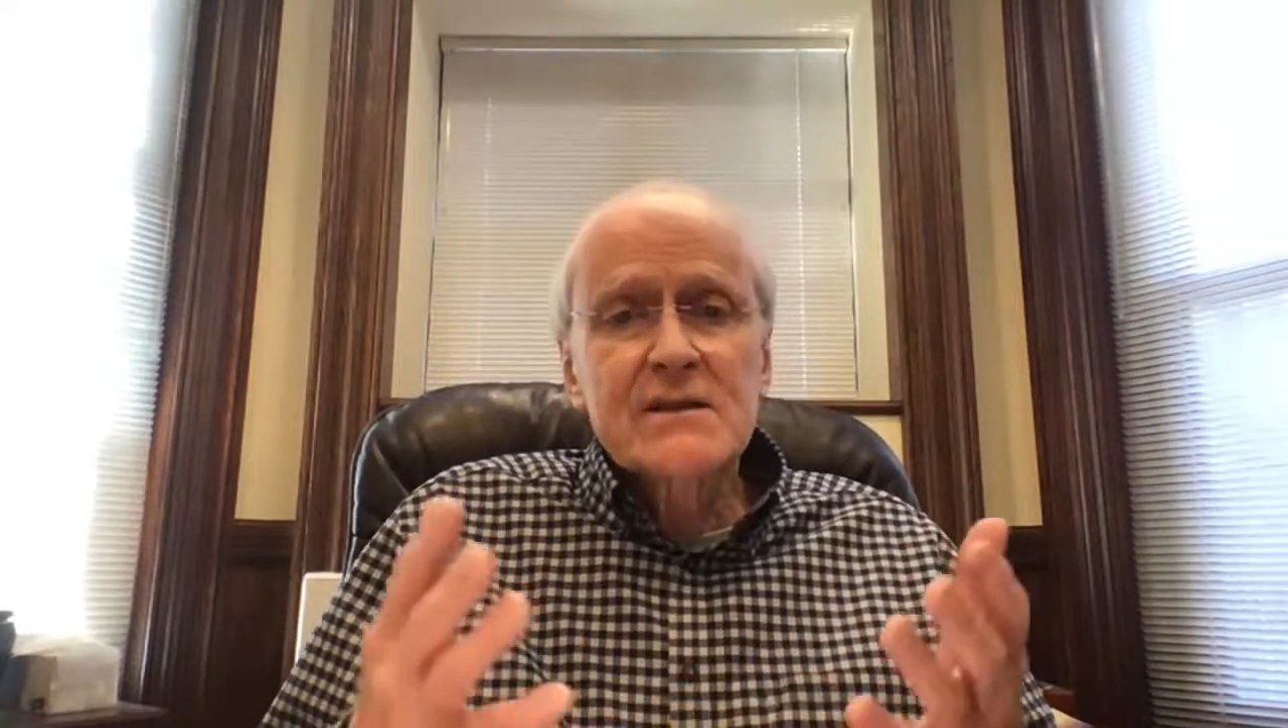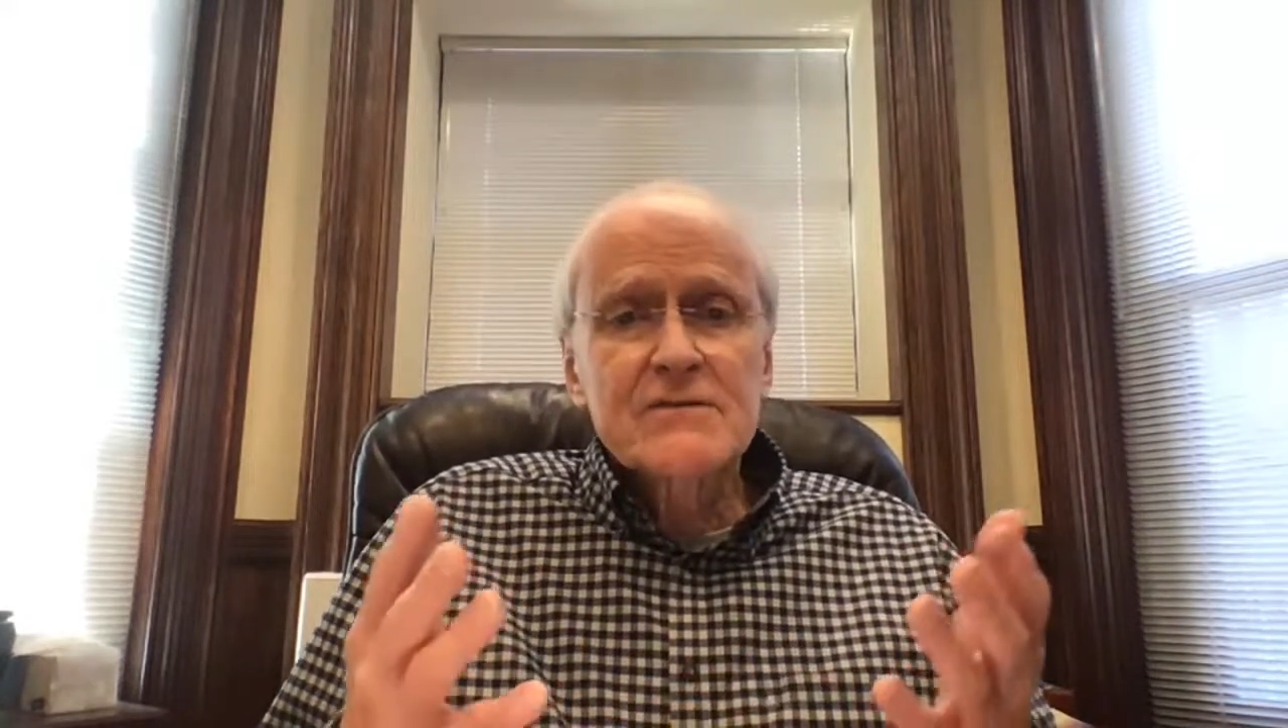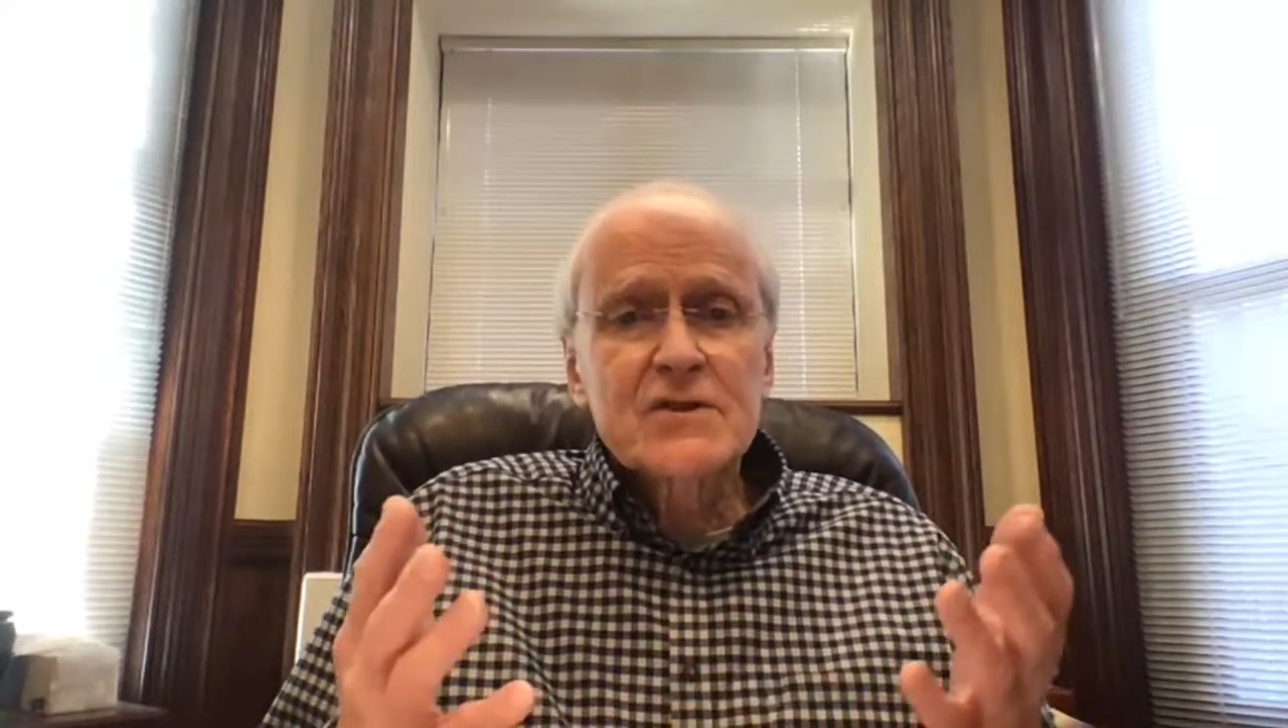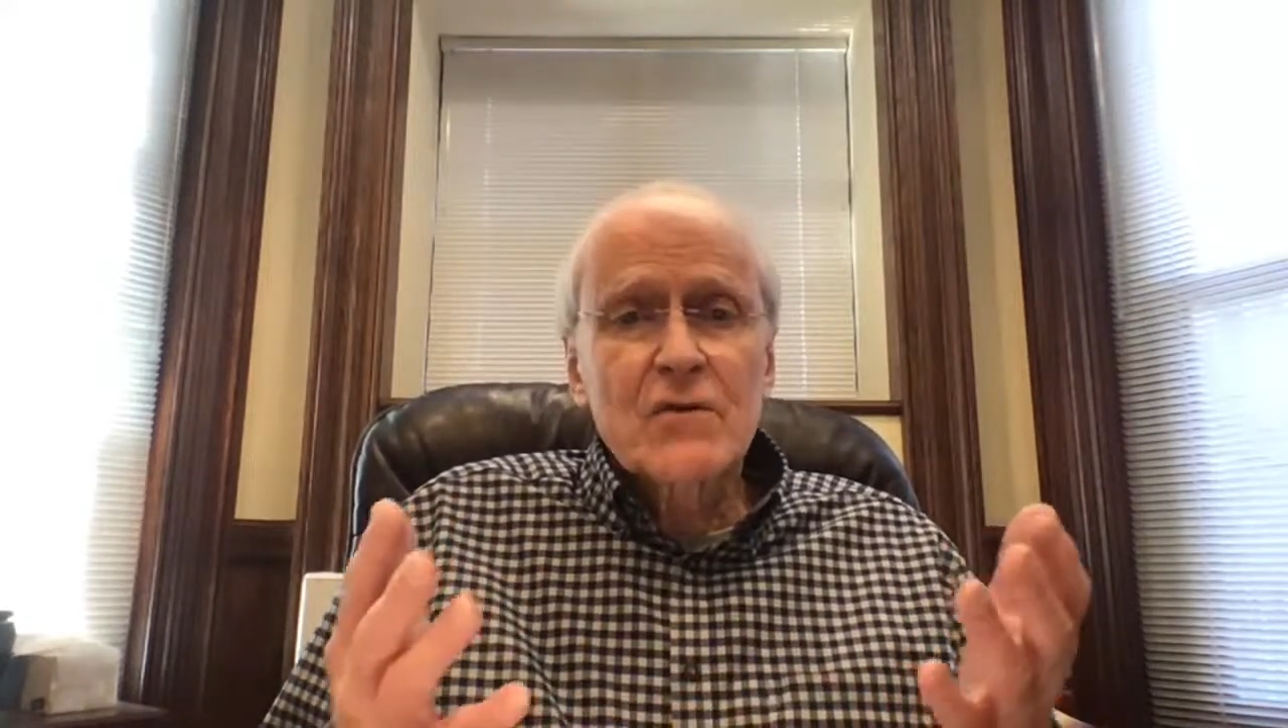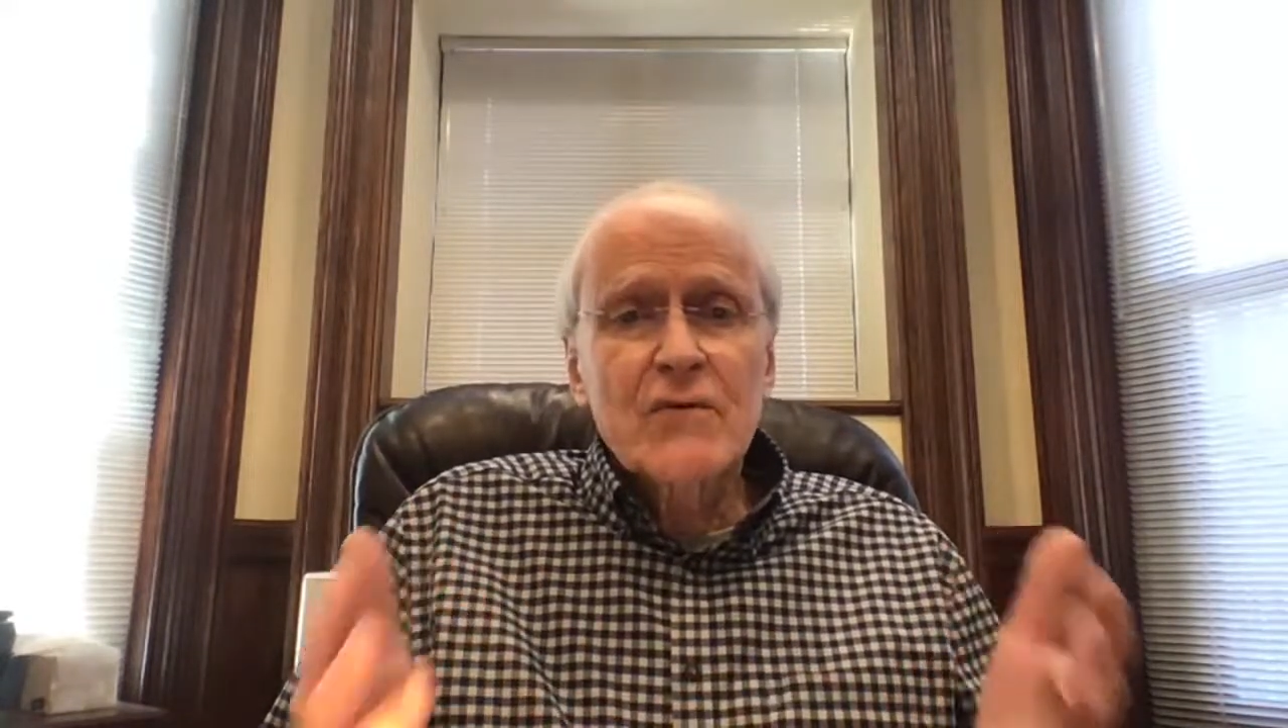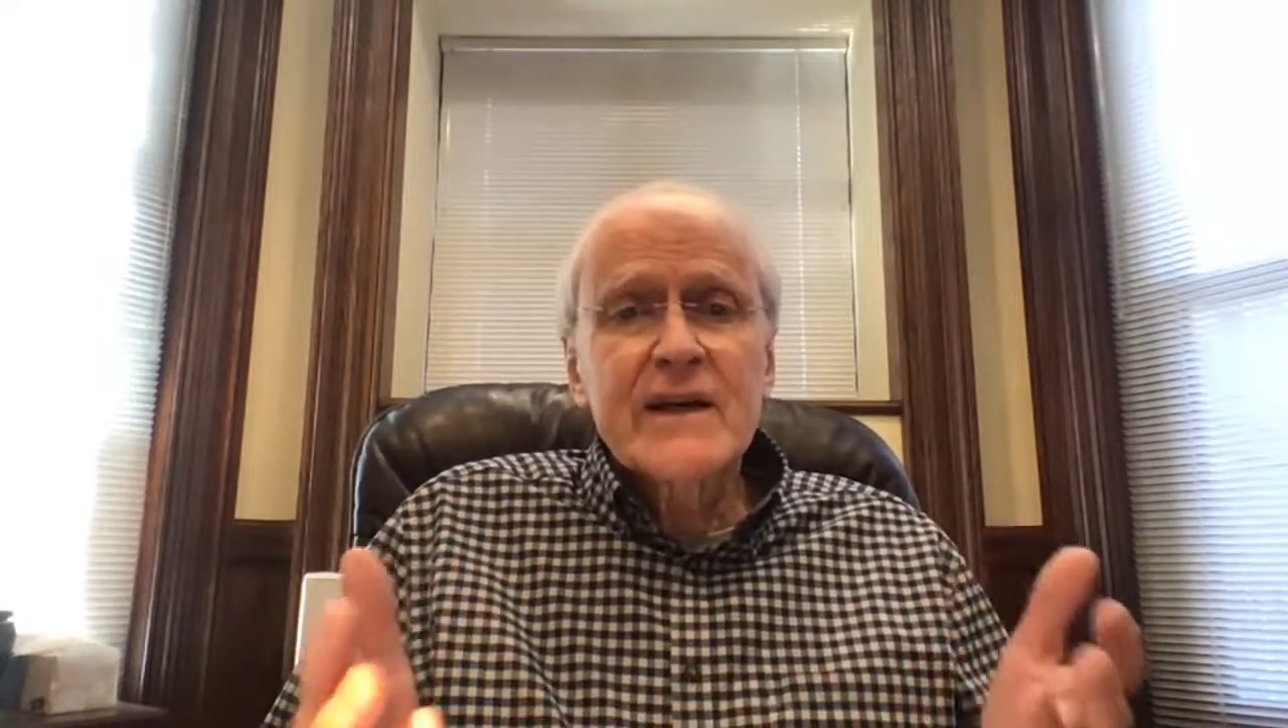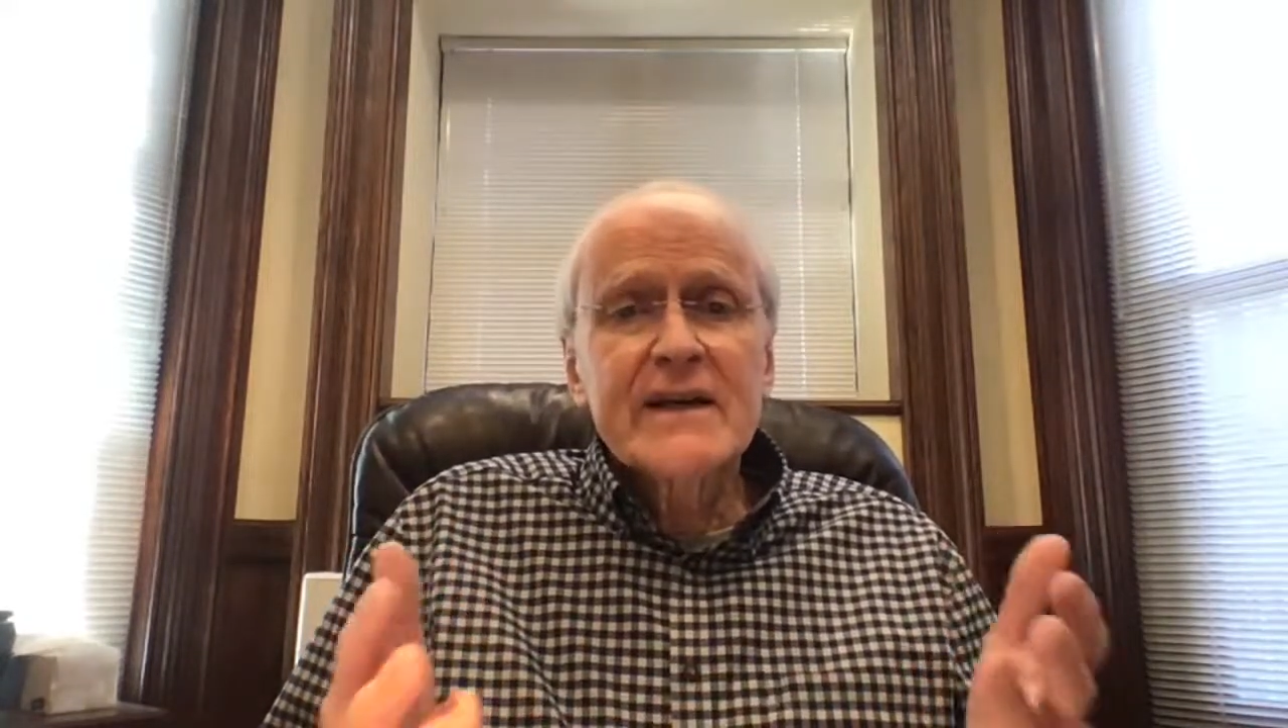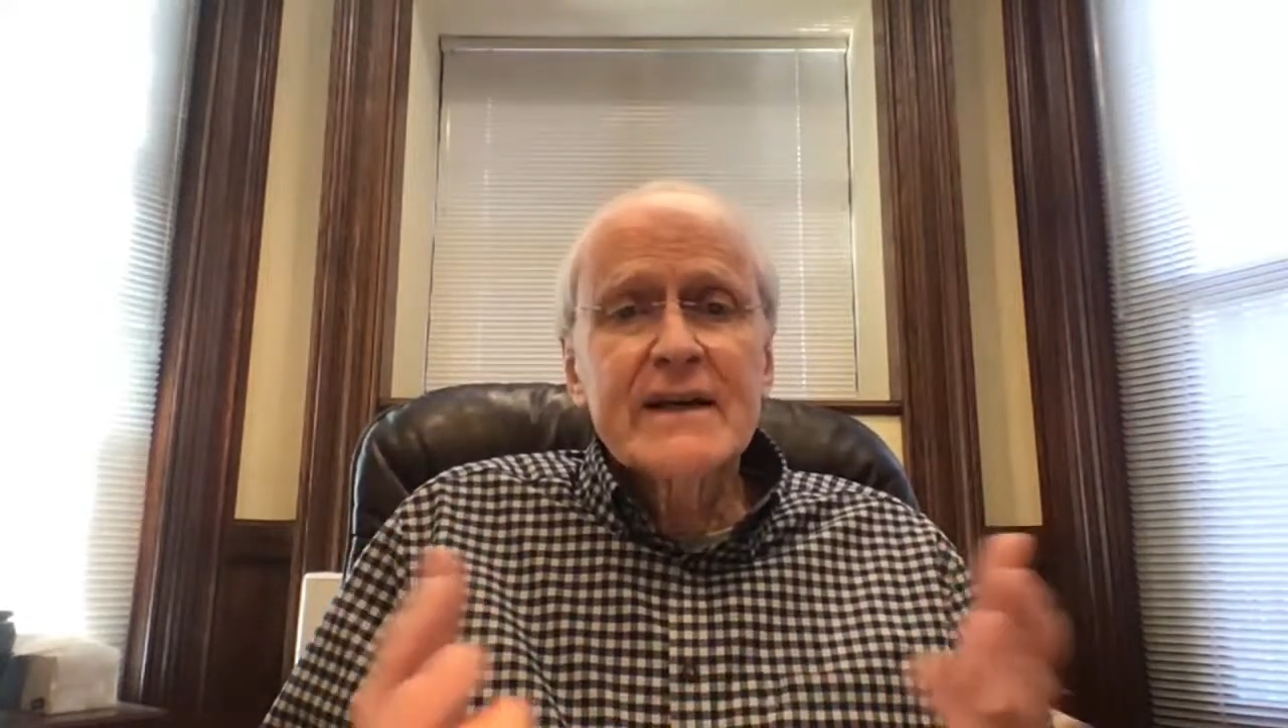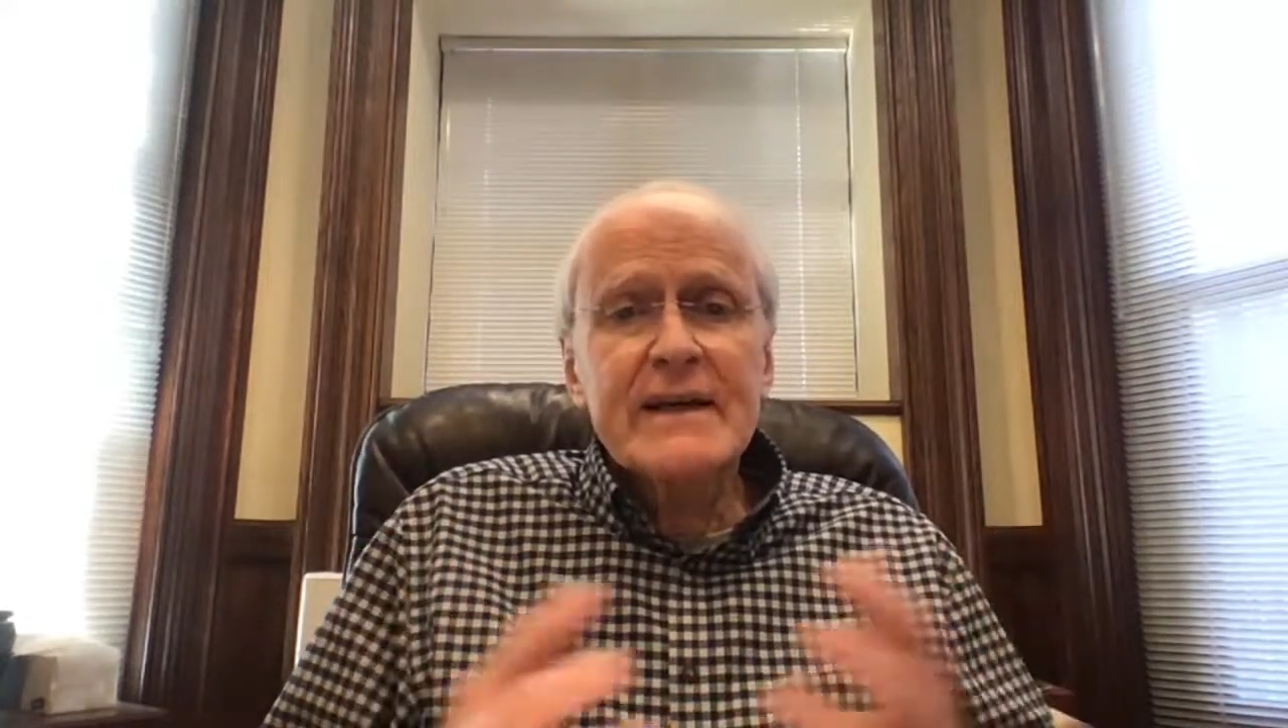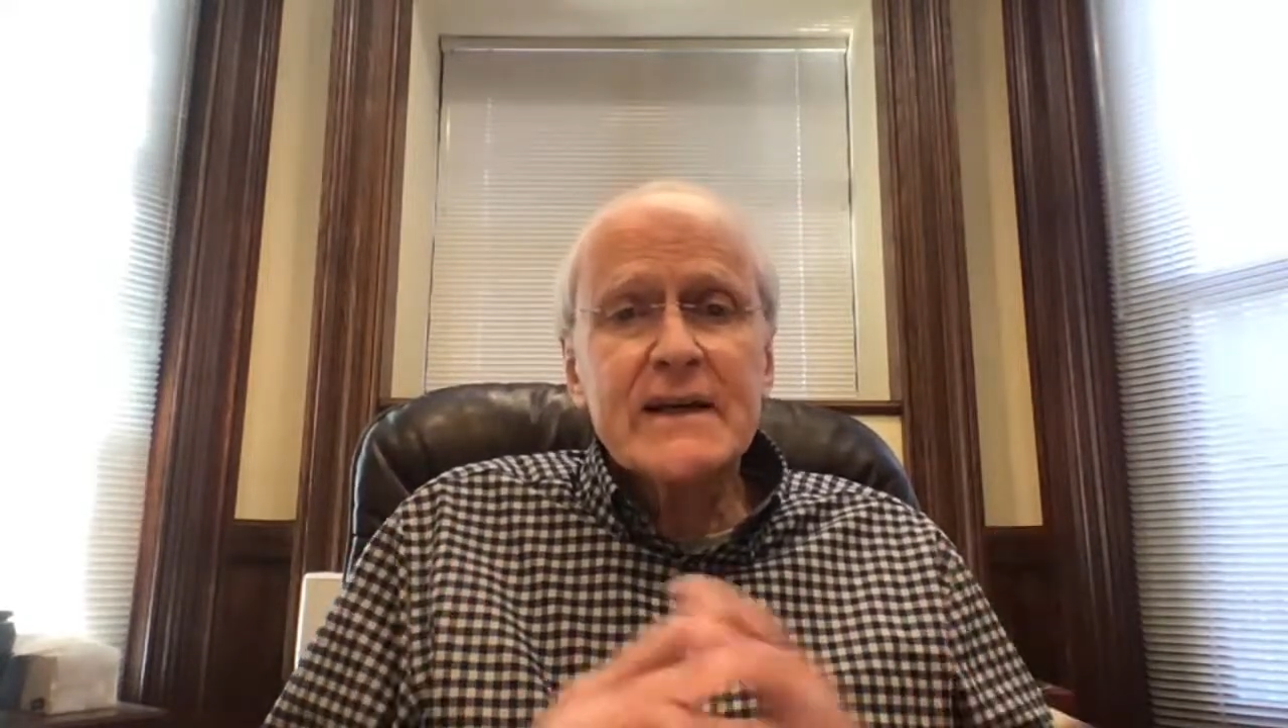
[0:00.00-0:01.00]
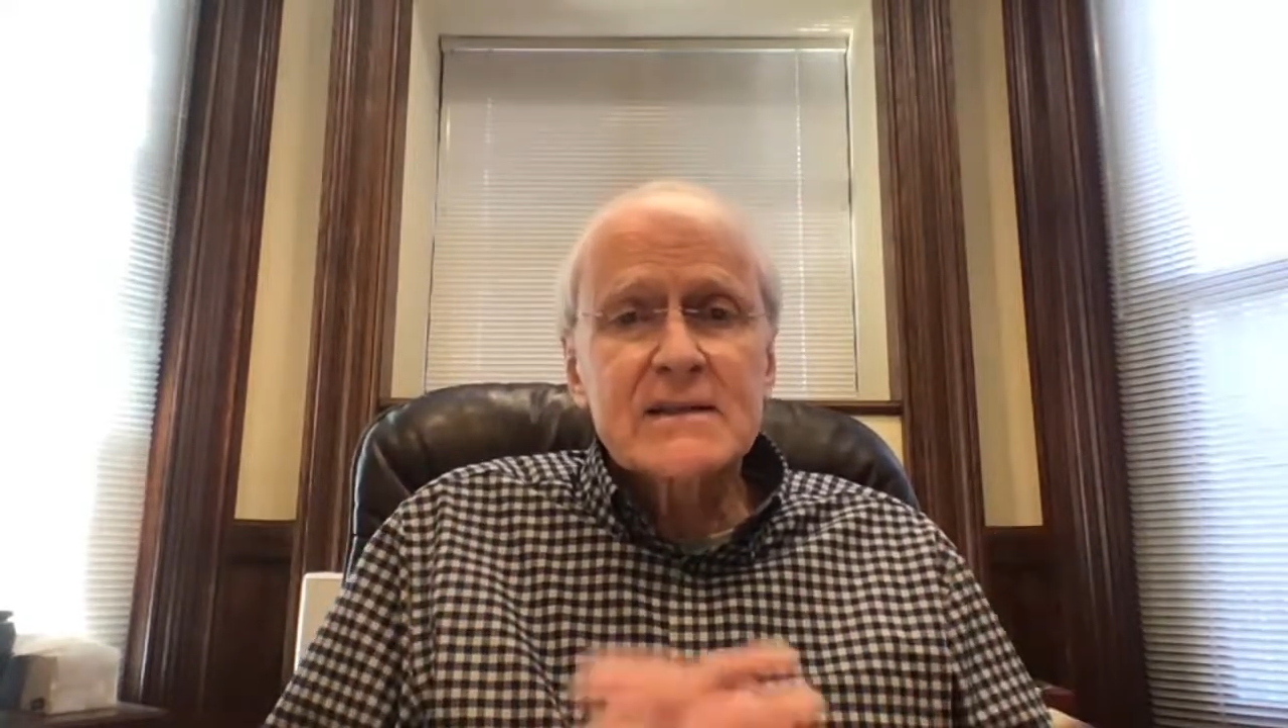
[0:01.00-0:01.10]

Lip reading: of serenity,